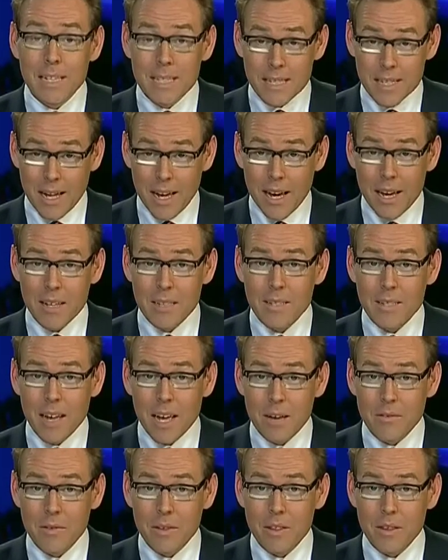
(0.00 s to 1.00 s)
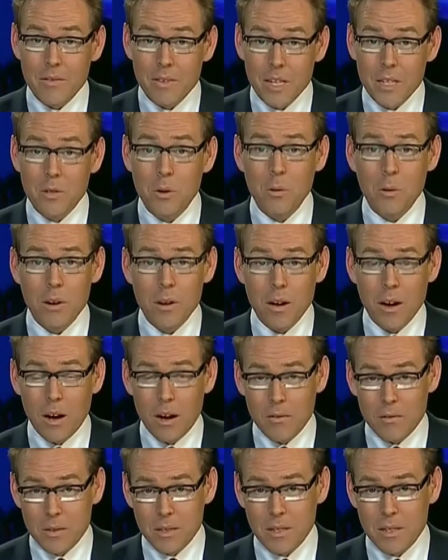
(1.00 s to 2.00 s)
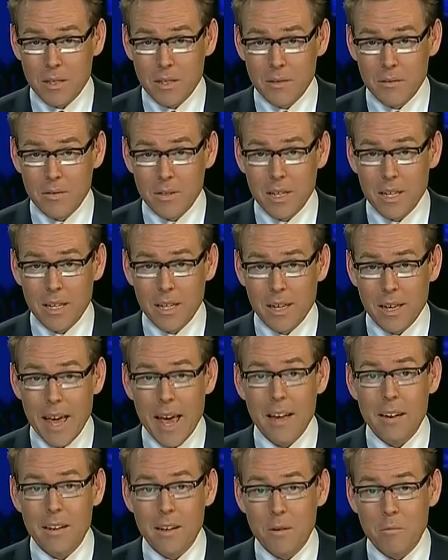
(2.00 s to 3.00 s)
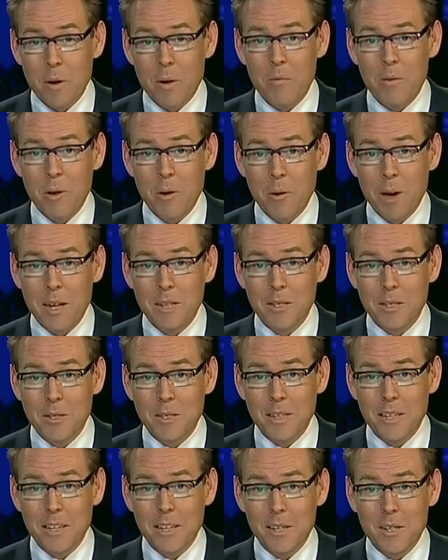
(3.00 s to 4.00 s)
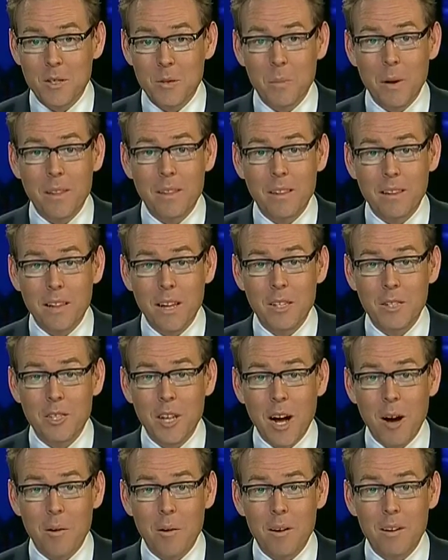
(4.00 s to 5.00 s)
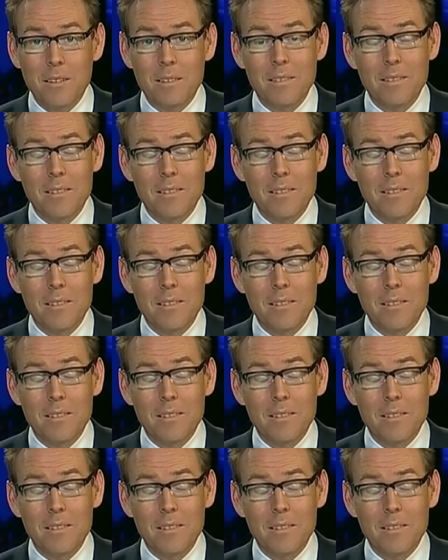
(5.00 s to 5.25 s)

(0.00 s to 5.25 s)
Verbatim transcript: today staff at the Victoria office of the Canada Revenue Agency spent the lunch hour